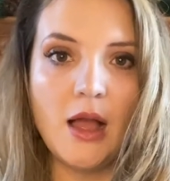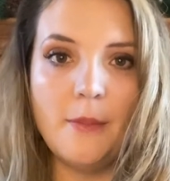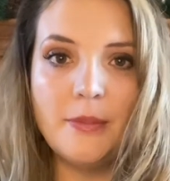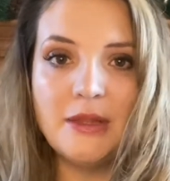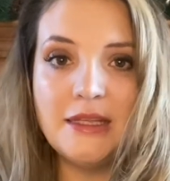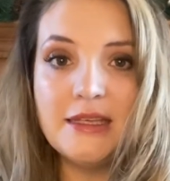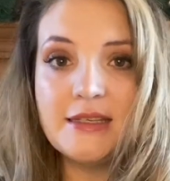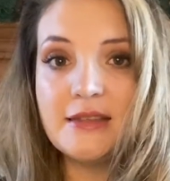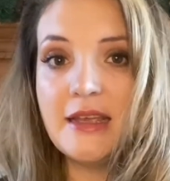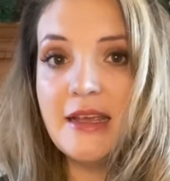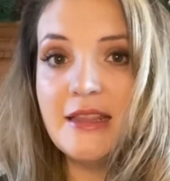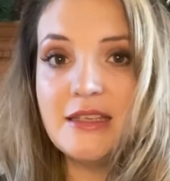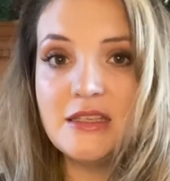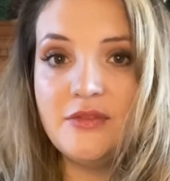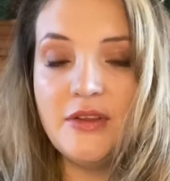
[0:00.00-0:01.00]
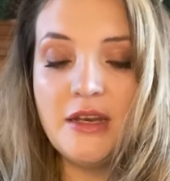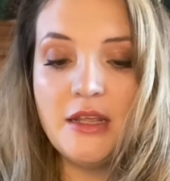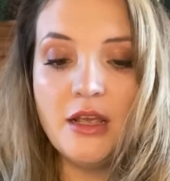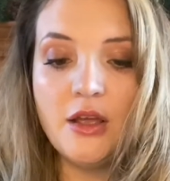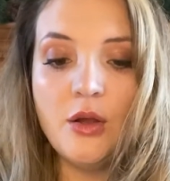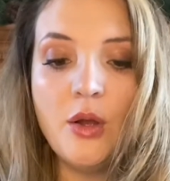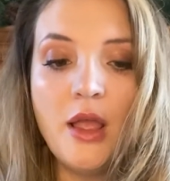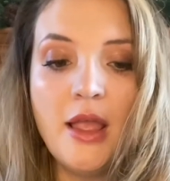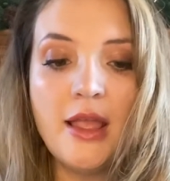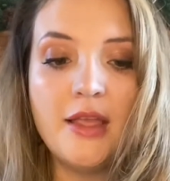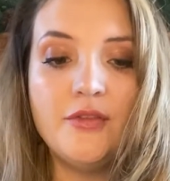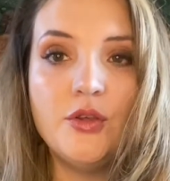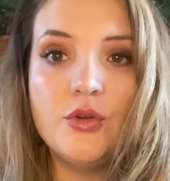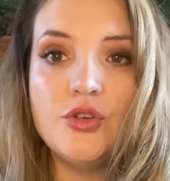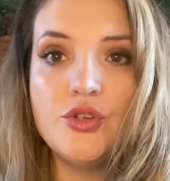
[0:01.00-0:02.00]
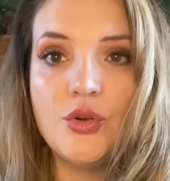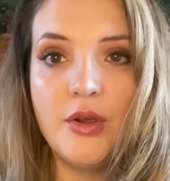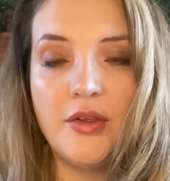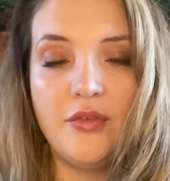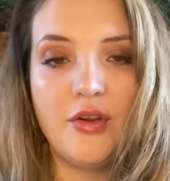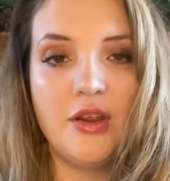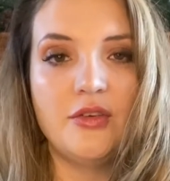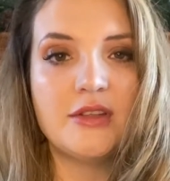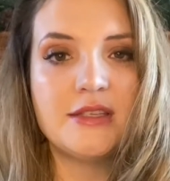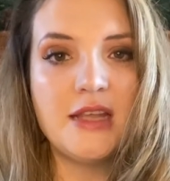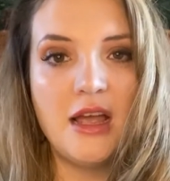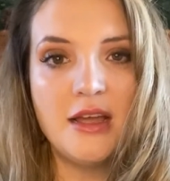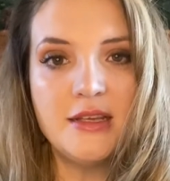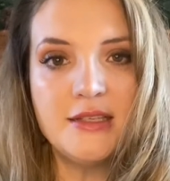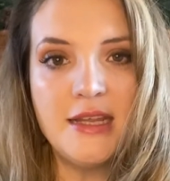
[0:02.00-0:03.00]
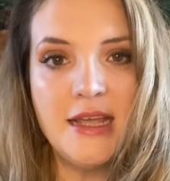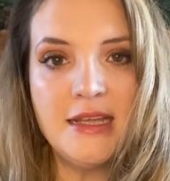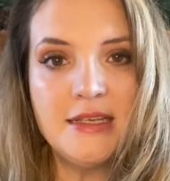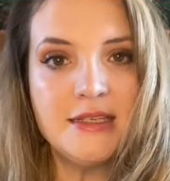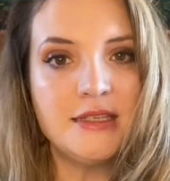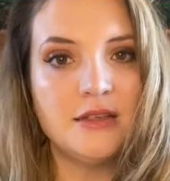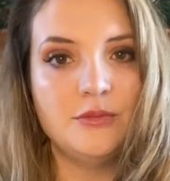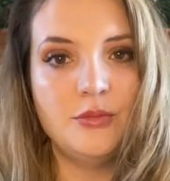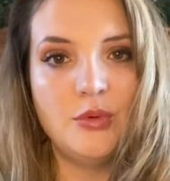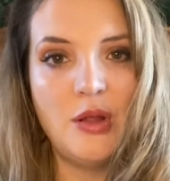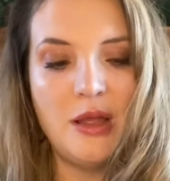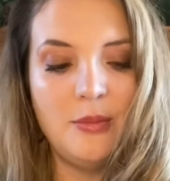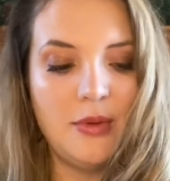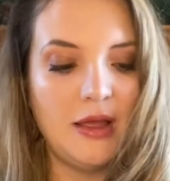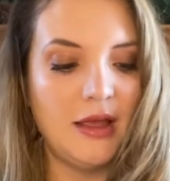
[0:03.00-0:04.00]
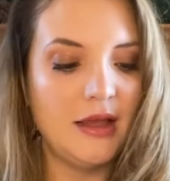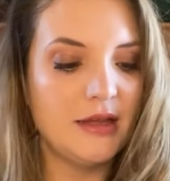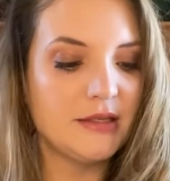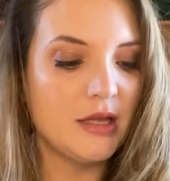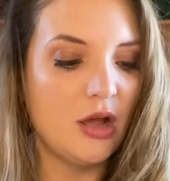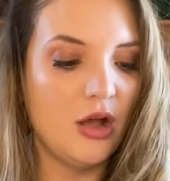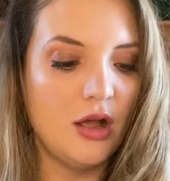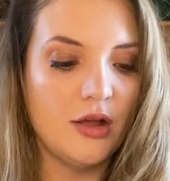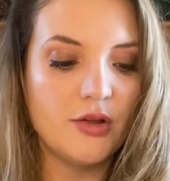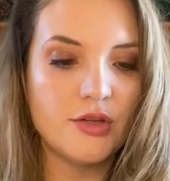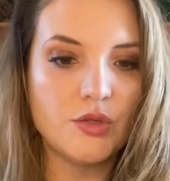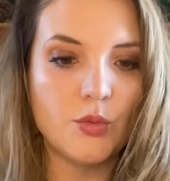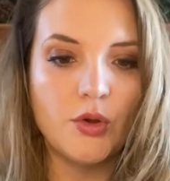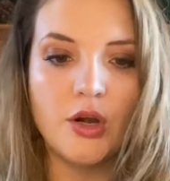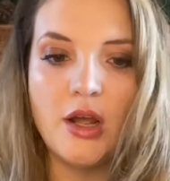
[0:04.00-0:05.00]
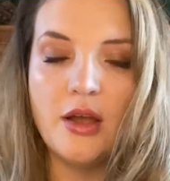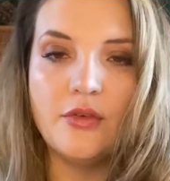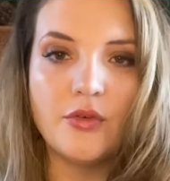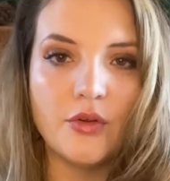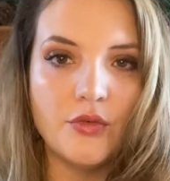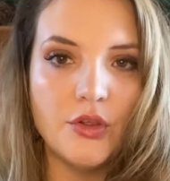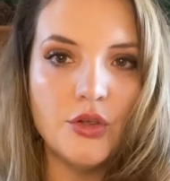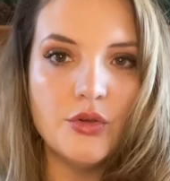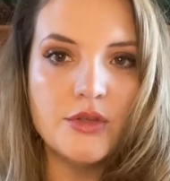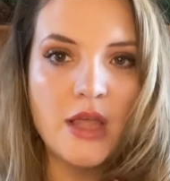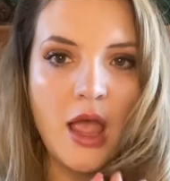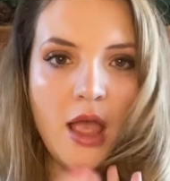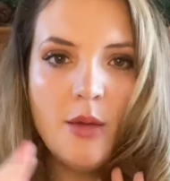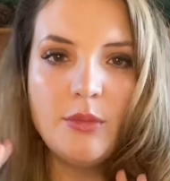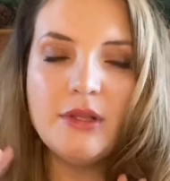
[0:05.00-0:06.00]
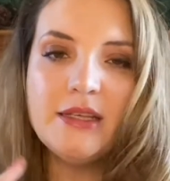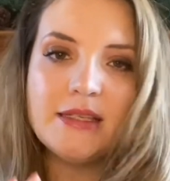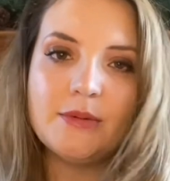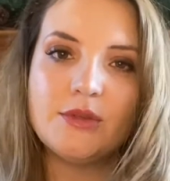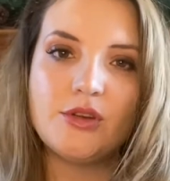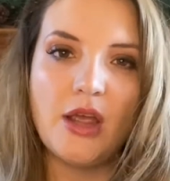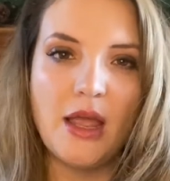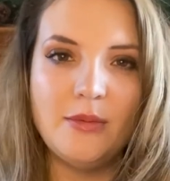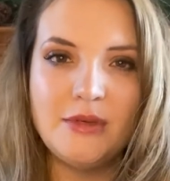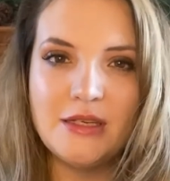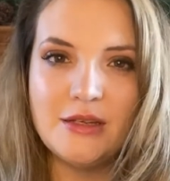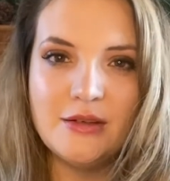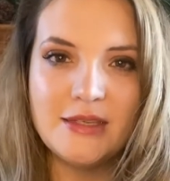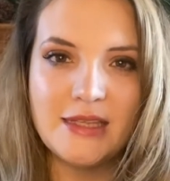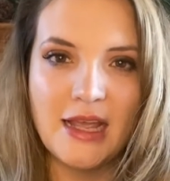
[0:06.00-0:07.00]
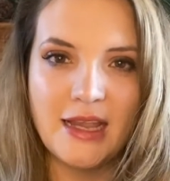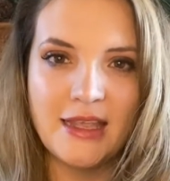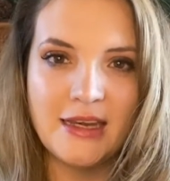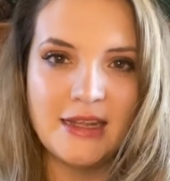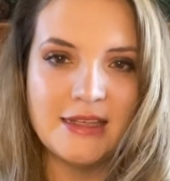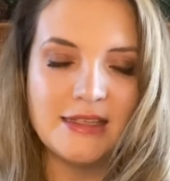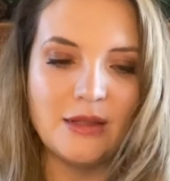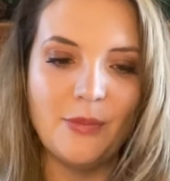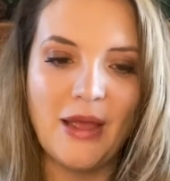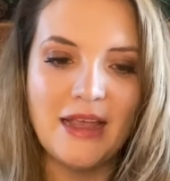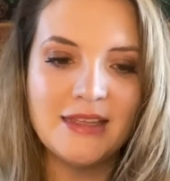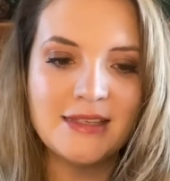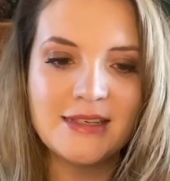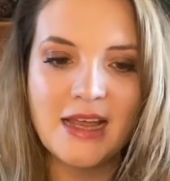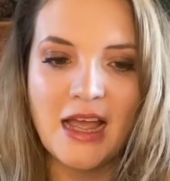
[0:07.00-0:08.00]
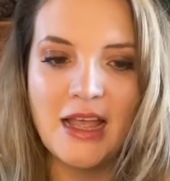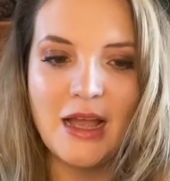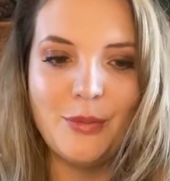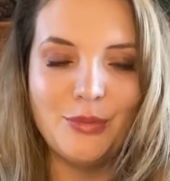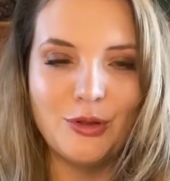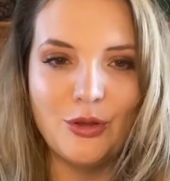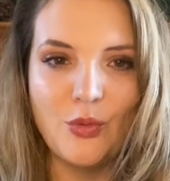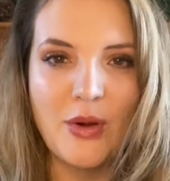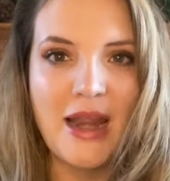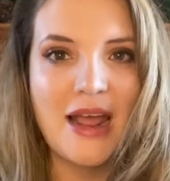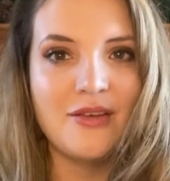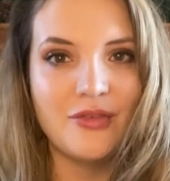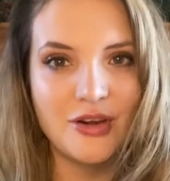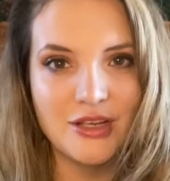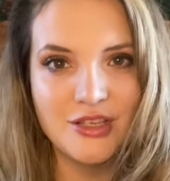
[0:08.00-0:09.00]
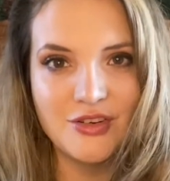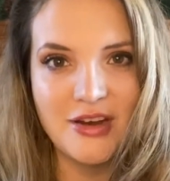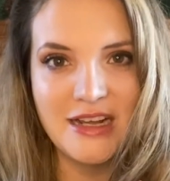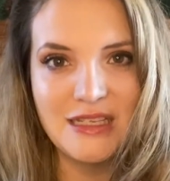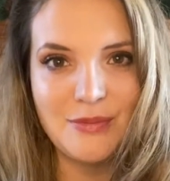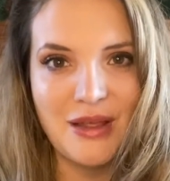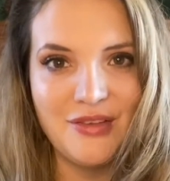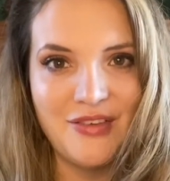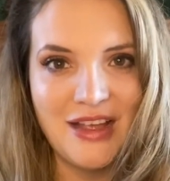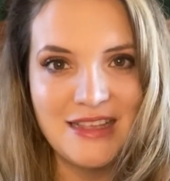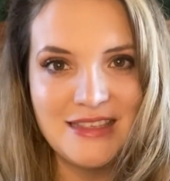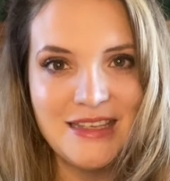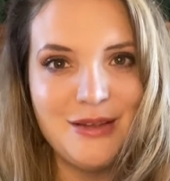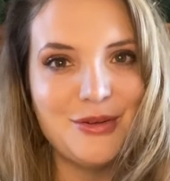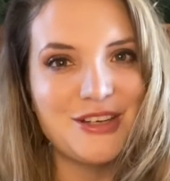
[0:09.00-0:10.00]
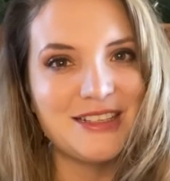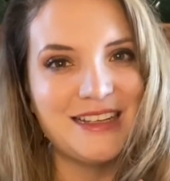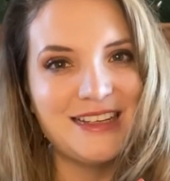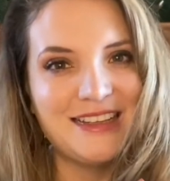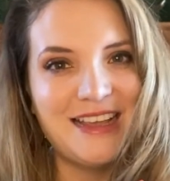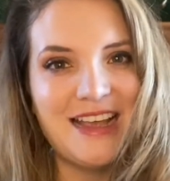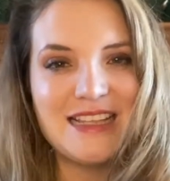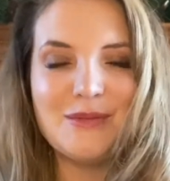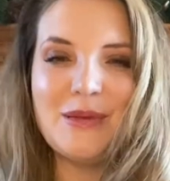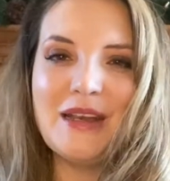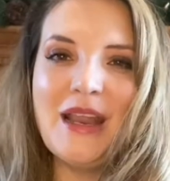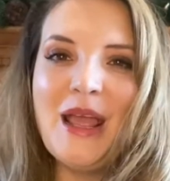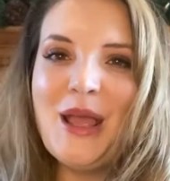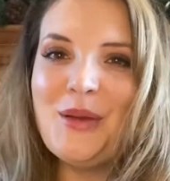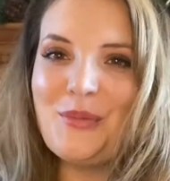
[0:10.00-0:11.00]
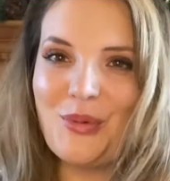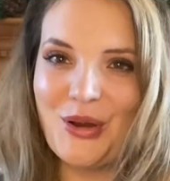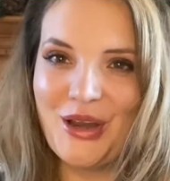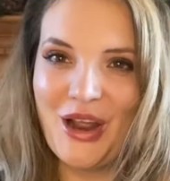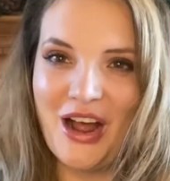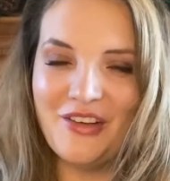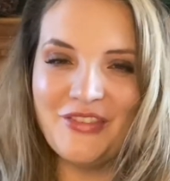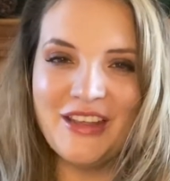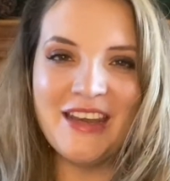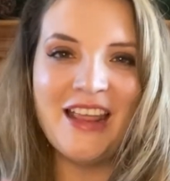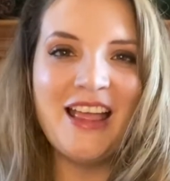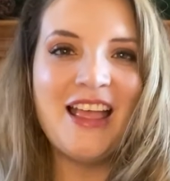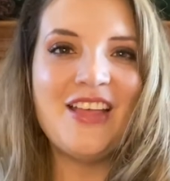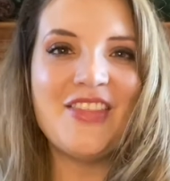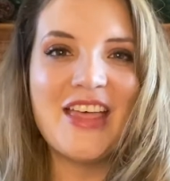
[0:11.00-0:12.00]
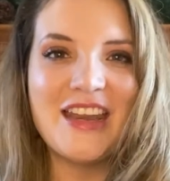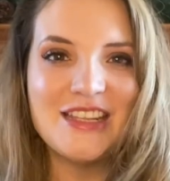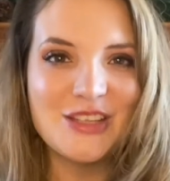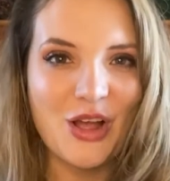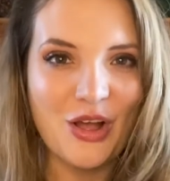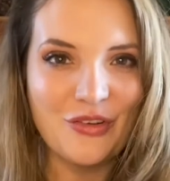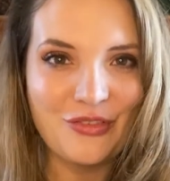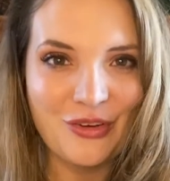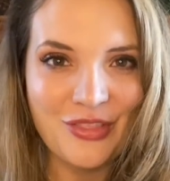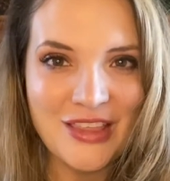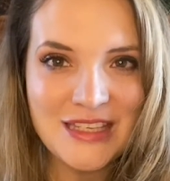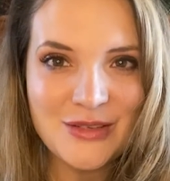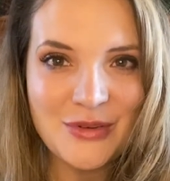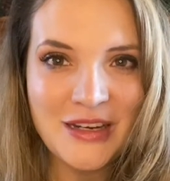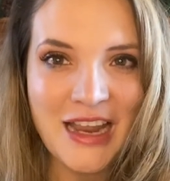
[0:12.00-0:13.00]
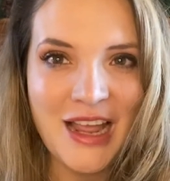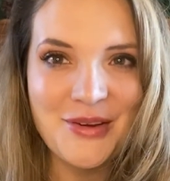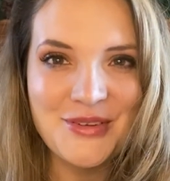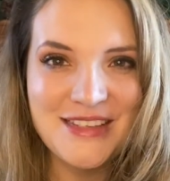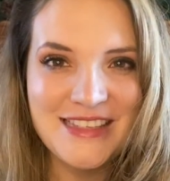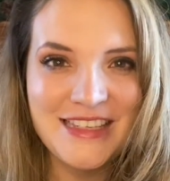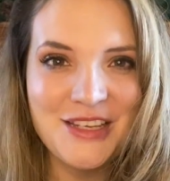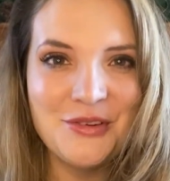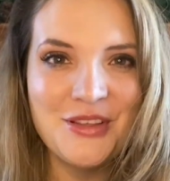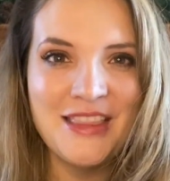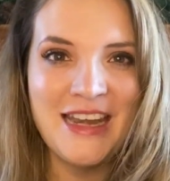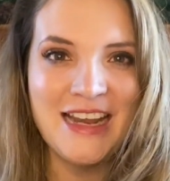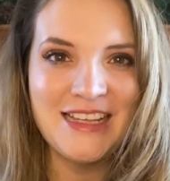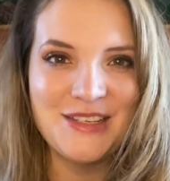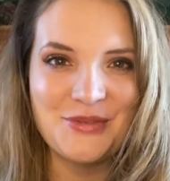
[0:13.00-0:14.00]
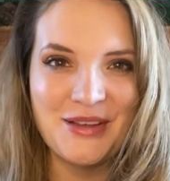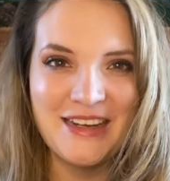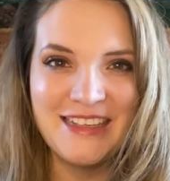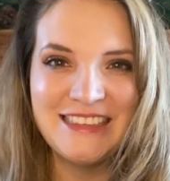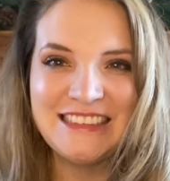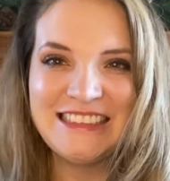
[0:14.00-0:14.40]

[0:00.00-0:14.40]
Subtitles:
Please like this video. If you enjoy fragrance content, blind buys, hauls, one-off reviews, please subscribe to Second is the Best. I upload whenever it strikes my fancy, which lately has been pretty often. That is all for this one. I will see you in the next one.